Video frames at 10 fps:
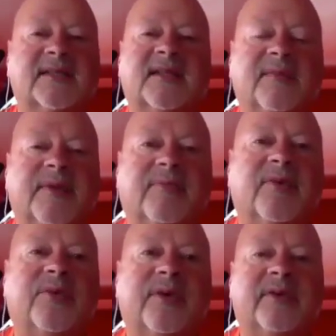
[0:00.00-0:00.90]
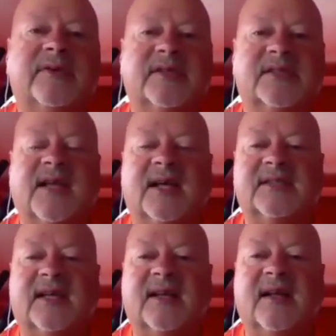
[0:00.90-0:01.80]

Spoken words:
and then people will discuss it.